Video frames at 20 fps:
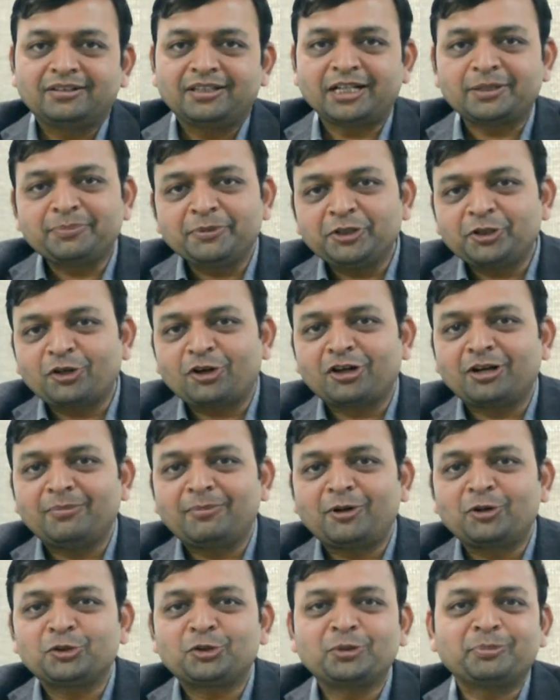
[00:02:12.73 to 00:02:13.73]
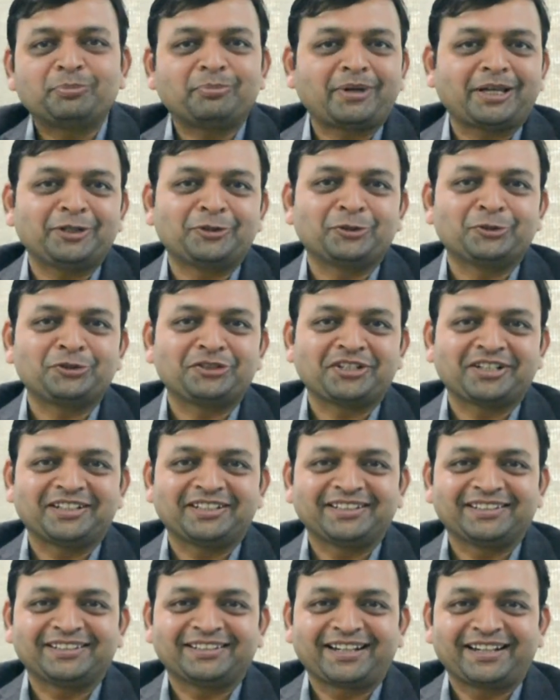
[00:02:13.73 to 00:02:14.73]
let me talk about my own
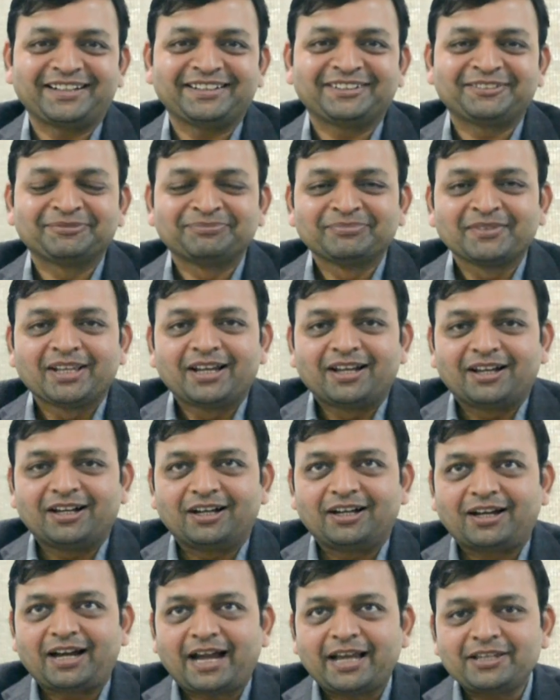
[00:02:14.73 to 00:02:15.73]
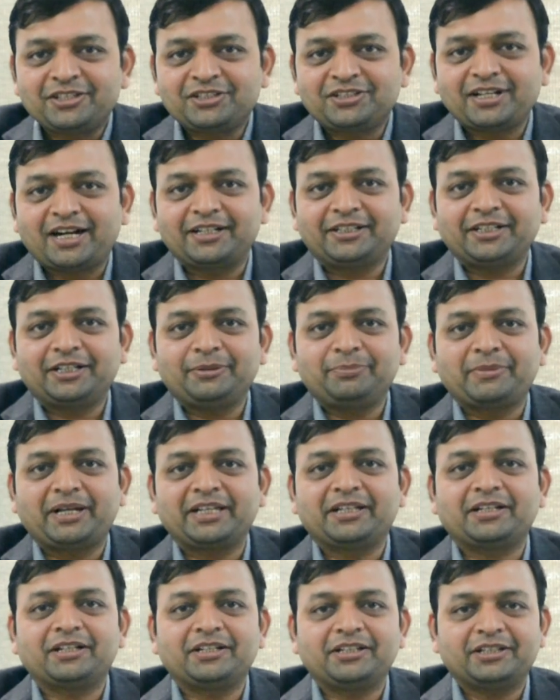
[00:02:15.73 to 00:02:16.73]
journey, right? I started
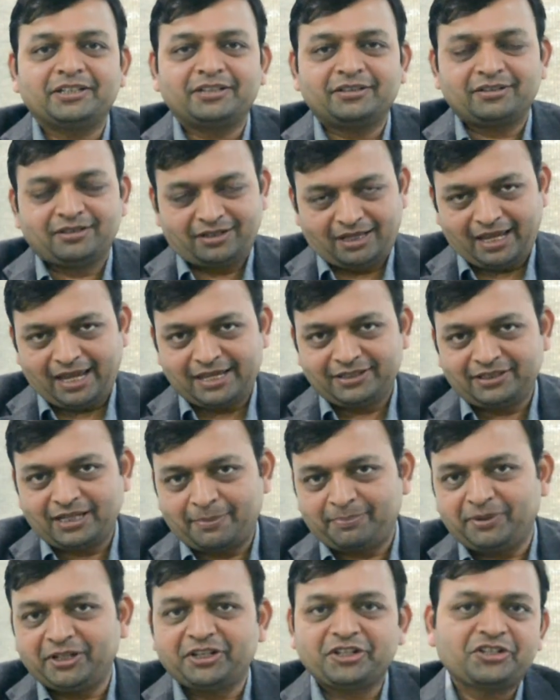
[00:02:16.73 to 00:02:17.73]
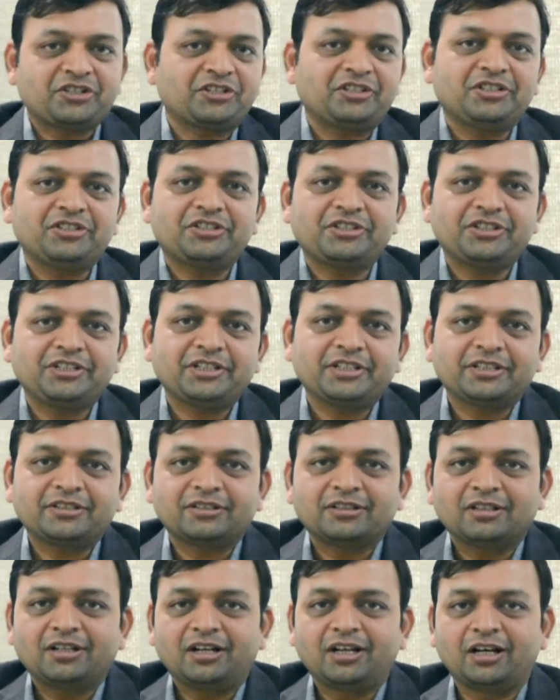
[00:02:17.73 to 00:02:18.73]
my career as application
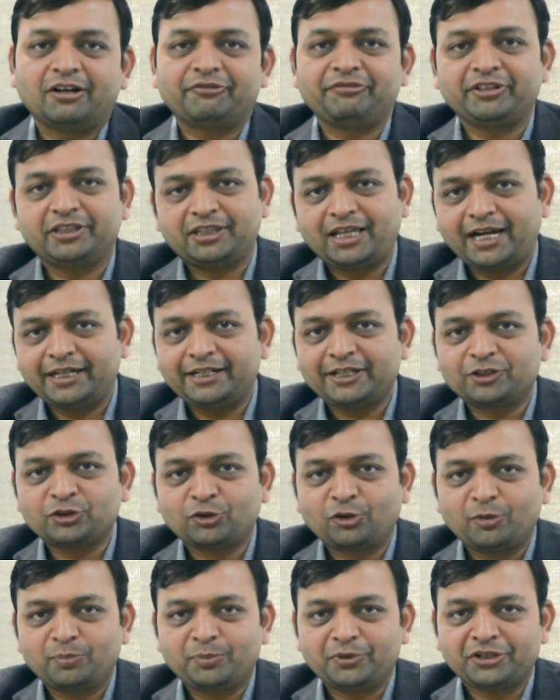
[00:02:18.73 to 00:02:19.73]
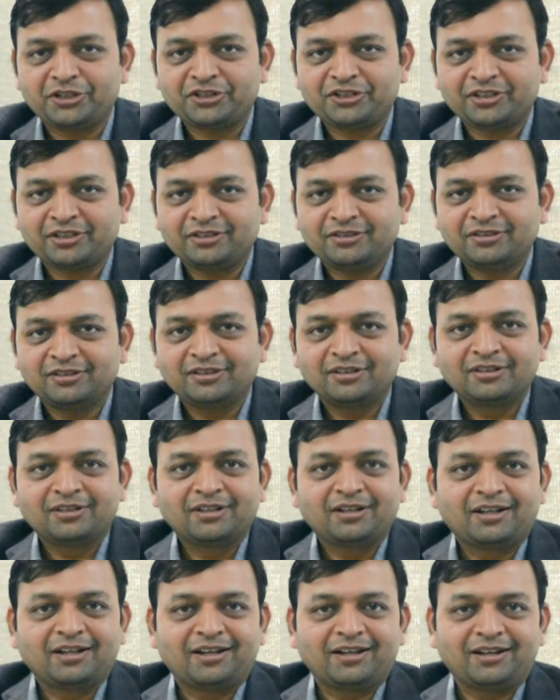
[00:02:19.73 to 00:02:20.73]
engineer with IDEX Corporation.
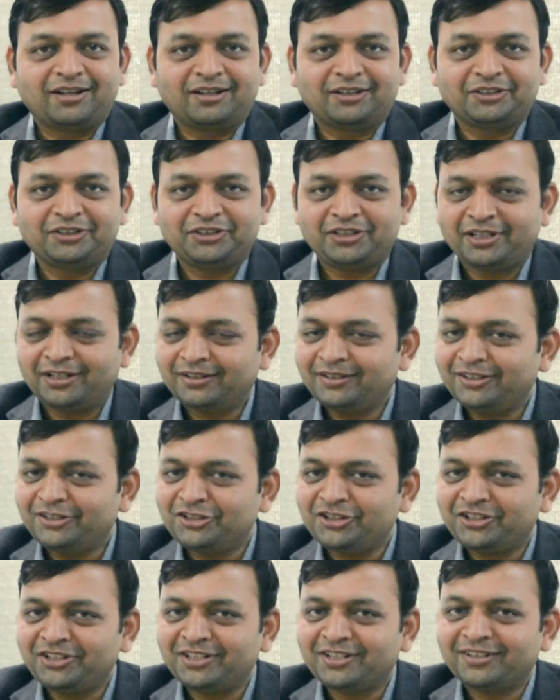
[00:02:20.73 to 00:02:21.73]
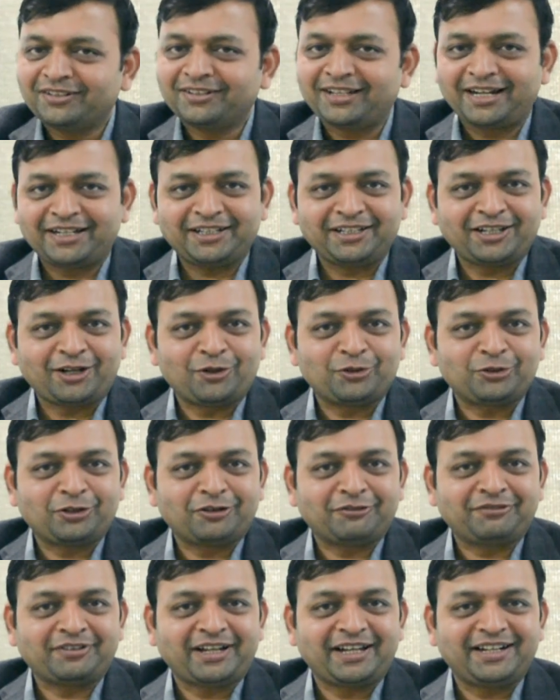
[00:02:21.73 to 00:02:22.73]
Young engineer getting out
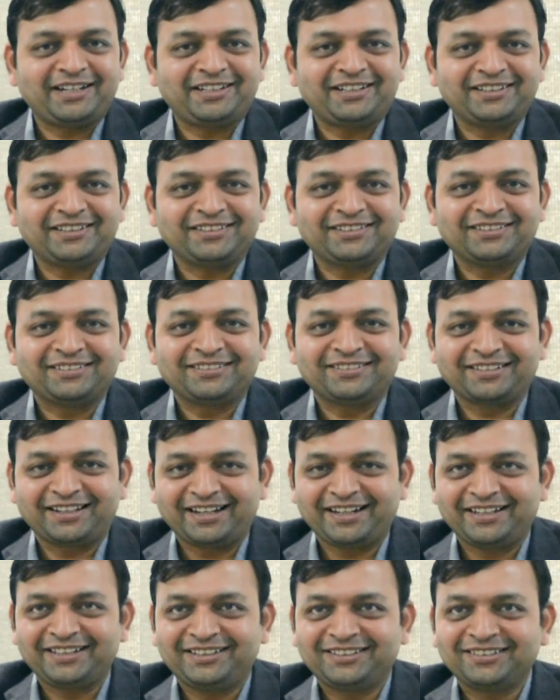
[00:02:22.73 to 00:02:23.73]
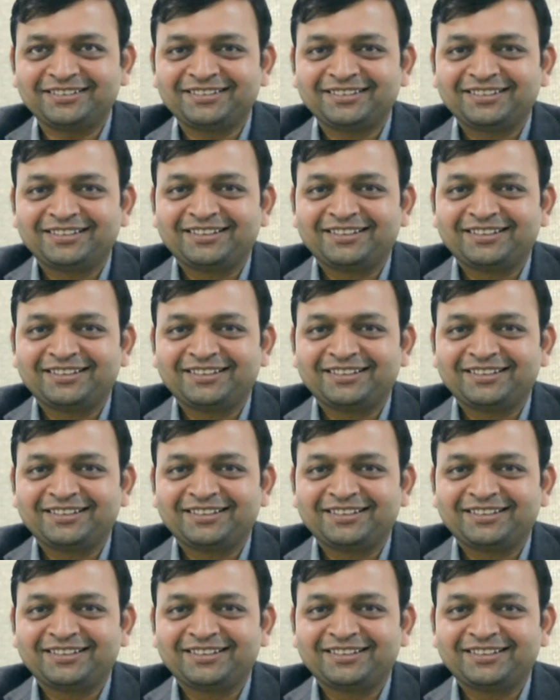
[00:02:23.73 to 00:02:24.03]
of IIT, right?